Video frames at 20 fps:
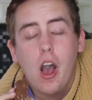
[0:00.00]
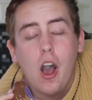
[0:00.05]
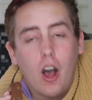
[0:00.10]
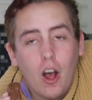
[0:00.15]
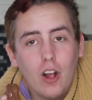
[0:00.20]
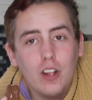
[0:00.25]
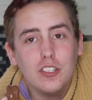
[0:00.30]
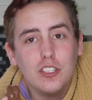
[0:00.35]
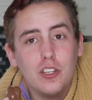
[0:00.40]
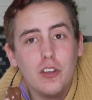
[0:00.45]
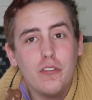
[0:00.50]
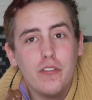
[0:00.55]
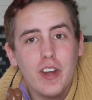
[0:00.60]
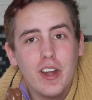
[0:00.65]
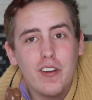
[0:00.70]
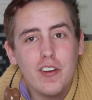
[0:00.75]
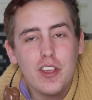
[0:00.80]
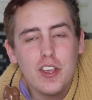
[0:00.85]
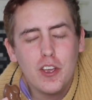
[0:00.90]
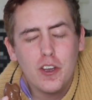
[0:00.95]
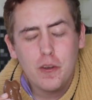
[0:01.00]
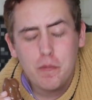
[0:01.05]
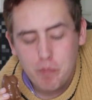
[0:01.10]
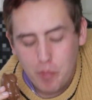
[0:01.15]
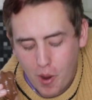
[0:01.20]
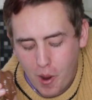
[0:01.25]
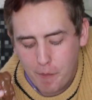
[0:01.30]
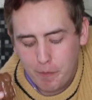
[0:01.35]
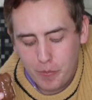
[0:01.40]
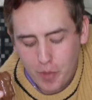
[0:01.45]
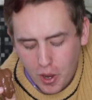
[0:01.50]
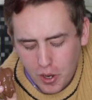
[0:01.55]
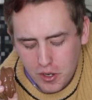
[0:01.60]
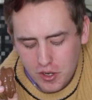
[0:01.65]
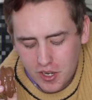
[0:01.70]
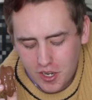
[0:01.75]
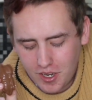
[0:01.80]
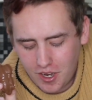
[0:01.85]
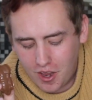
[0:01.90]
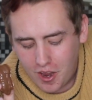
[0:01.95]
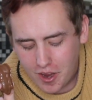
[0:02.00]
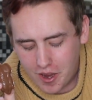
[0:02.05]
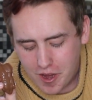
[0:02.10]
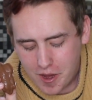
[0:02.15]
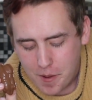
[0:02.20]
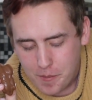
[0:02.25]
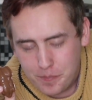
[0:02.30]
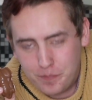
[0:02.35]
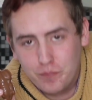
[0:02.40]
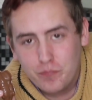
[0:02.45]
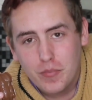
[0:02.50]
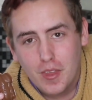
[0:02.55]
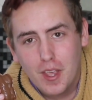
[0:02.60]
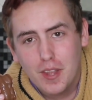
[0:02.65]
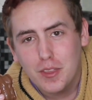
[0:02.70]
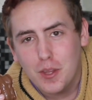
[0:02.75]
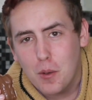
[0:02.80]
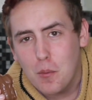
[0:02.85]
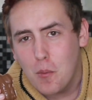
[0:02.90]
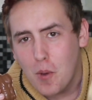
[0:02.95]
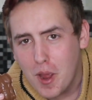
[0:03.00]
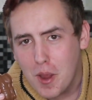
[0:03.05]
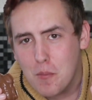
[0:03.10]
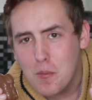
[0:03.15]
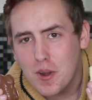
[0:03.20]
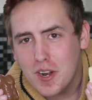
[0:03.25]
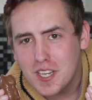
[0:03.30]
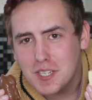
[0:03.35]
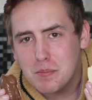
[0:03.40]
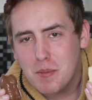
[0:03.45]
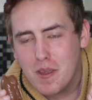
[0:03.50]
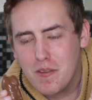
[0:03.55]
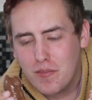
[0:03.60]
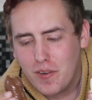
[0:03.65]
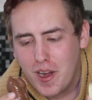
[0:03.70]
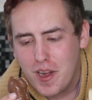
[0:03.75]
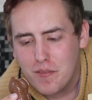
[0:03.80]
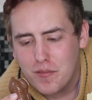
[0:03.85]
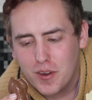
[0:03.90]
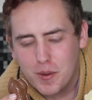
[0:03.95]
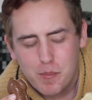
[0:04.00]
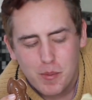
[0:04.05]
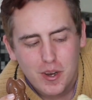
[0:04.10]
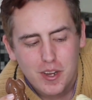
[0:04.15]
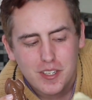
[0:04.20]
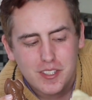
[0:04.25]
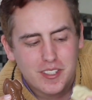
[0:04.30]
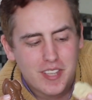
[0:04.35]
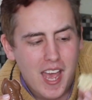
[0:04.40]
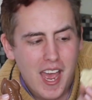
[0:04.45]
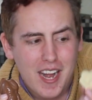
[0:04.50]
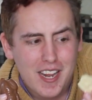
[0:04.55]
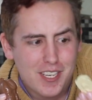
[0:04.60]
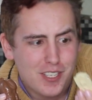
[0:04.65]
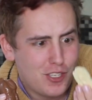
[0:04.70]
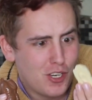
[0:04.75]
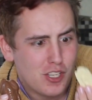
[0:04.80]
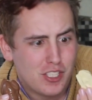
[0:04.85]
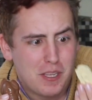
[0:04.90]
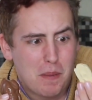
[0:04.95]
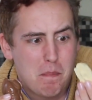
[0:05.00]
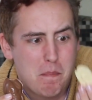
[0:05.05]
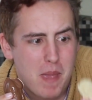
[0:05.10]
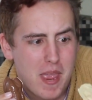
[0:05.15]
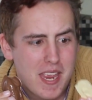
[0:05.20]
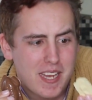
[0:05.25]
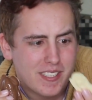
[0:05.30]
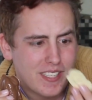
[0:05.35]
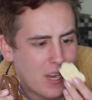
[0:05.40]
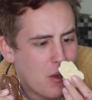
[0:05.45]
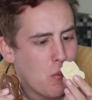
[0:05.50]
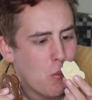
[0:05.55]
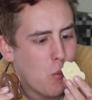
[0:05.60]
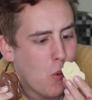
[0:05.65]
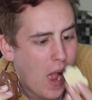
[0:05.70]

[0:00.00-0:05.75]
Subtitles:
Also very good, but I'm not gonna lie, the white one is my favorite because that is just amazing,